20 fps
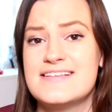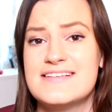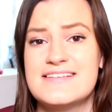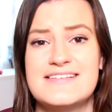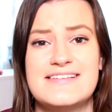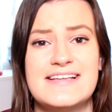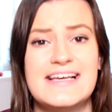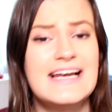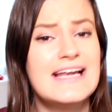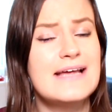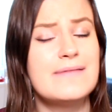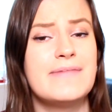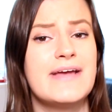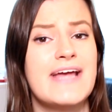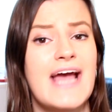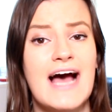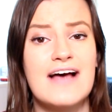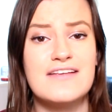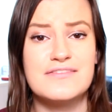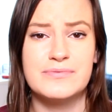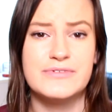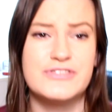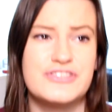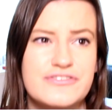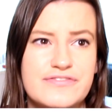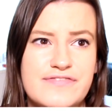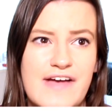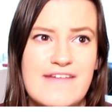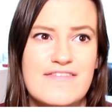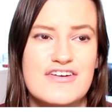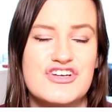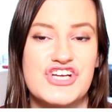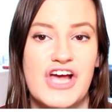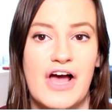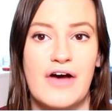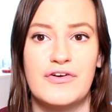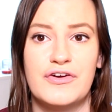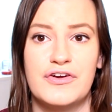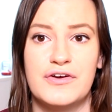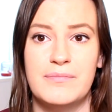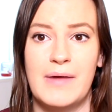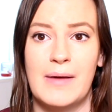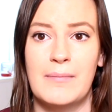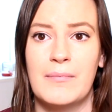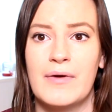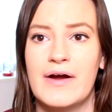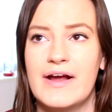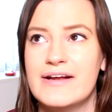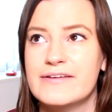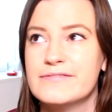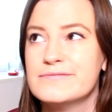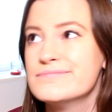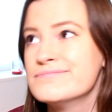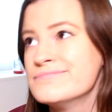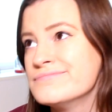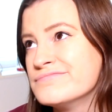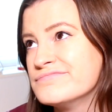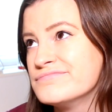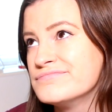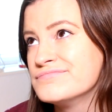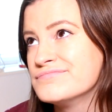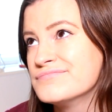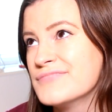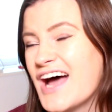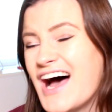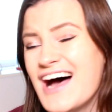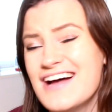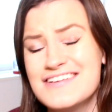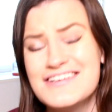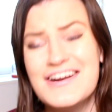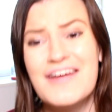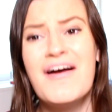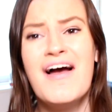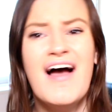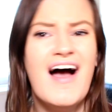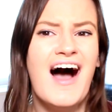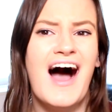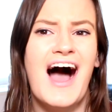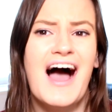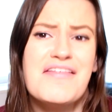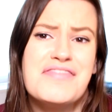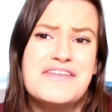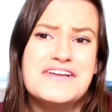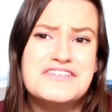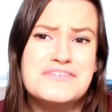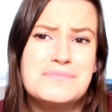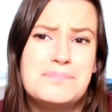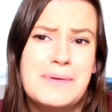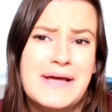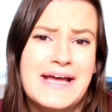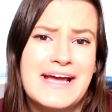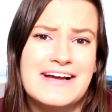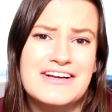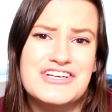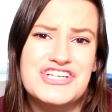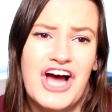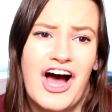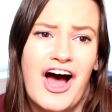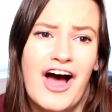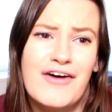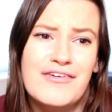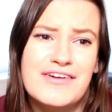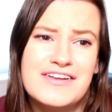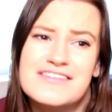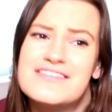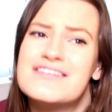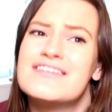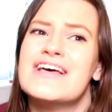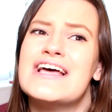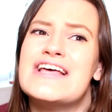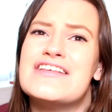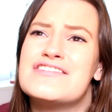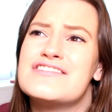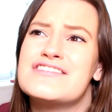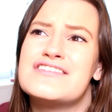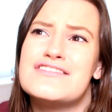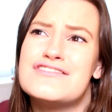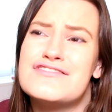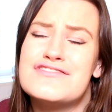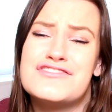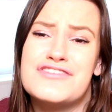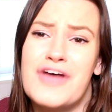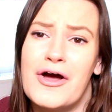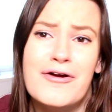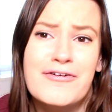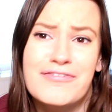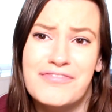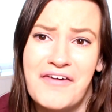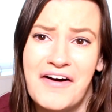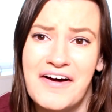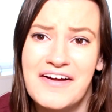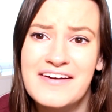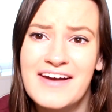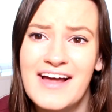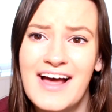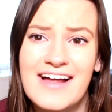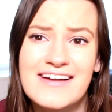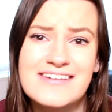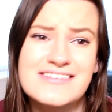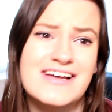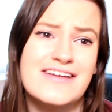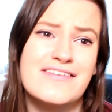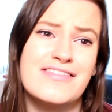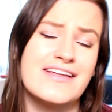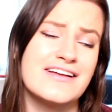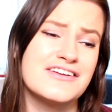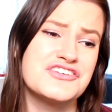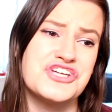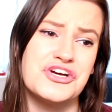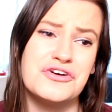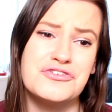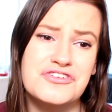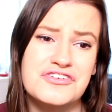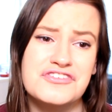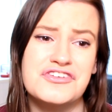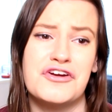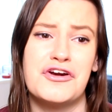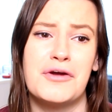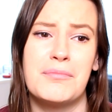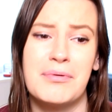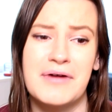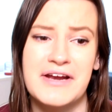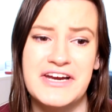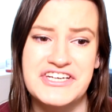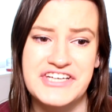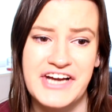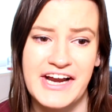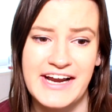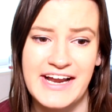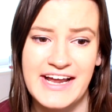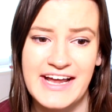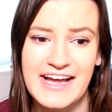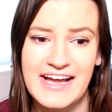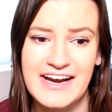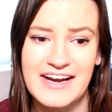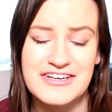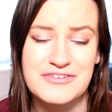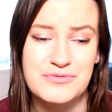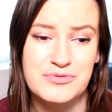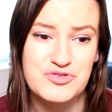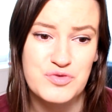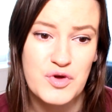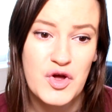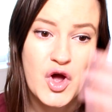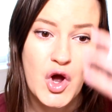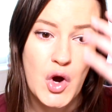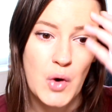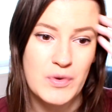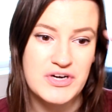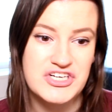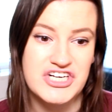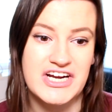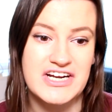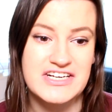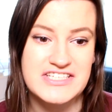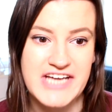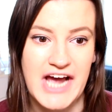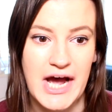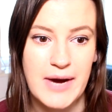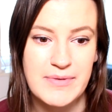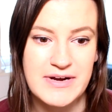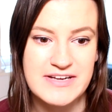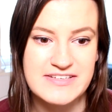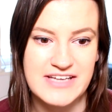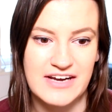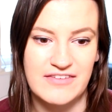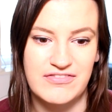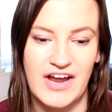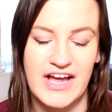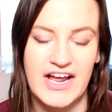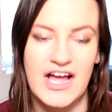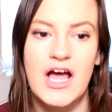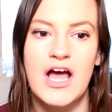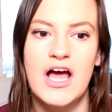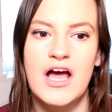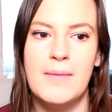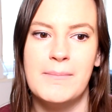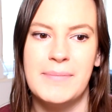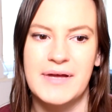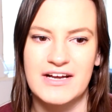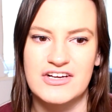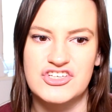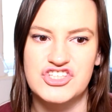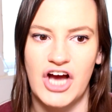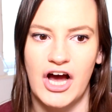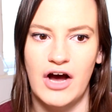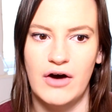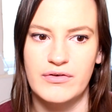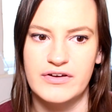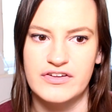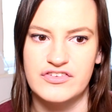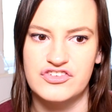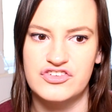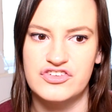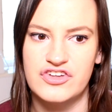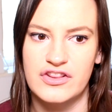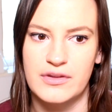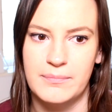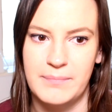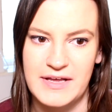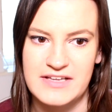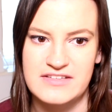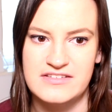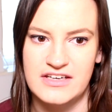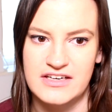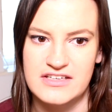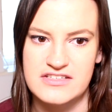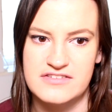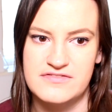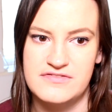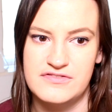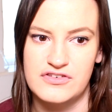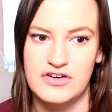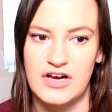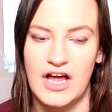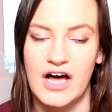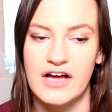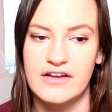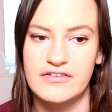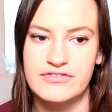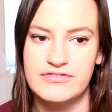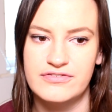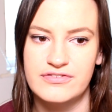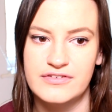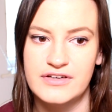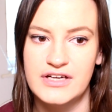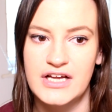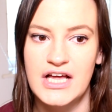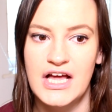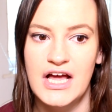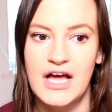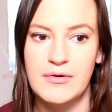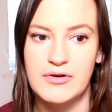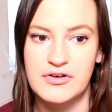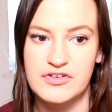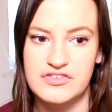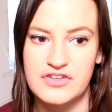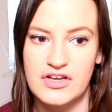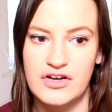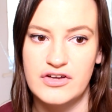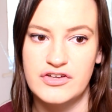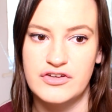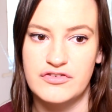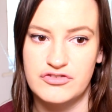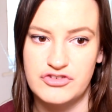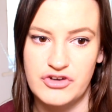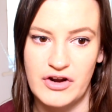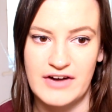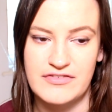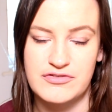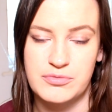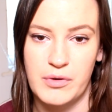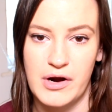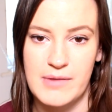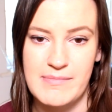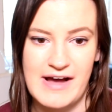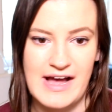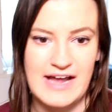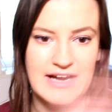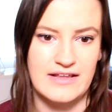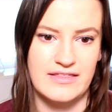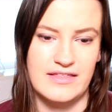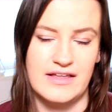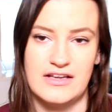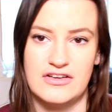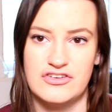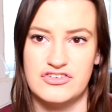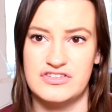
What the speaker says: Sincerely Me asks, what's your favourite childhood memory? I don't know, I think just being a child is so fun, and I think children don't appreciate it, and I just wish I could tell myself like being a child is the best years of your life, because you don't have to worry about anything.